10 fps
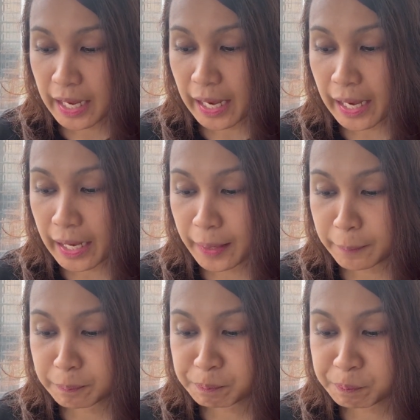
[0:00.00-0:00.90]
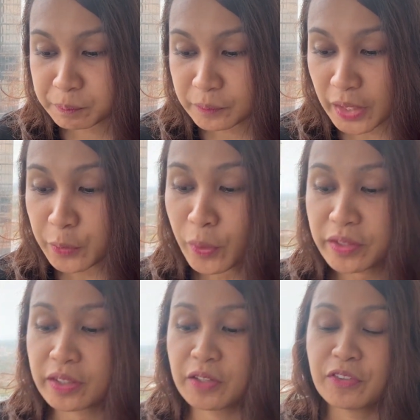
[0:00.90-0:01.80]
and
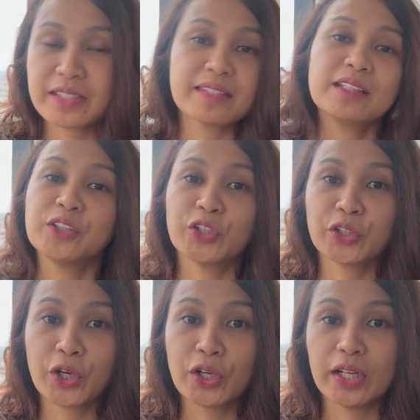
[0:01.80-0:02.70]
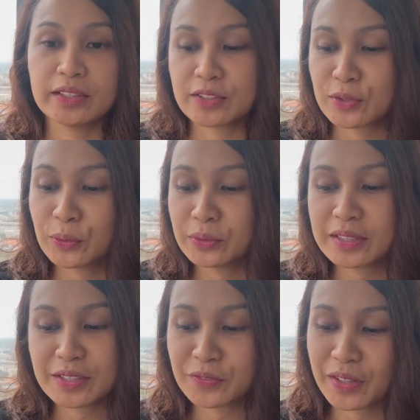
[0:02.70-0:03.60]
whether if it's still your current. So
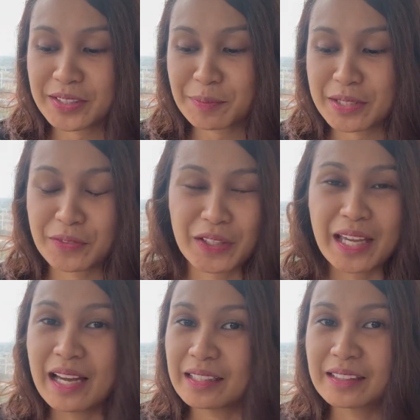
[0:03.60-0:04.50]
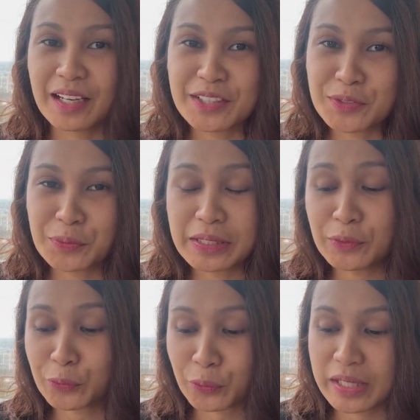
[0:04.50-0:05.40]
this is very specific. Guys, really
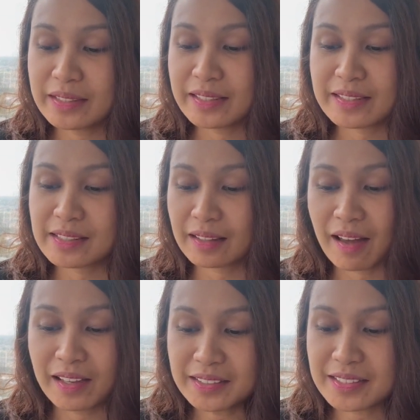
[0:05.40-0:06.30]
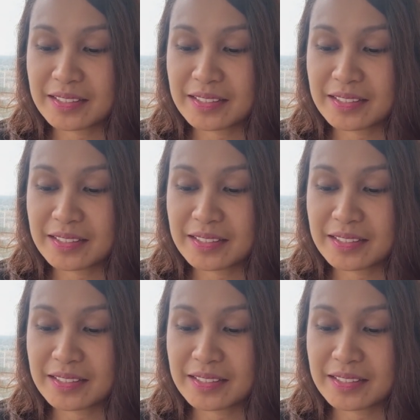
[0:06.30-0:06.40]
read these lines,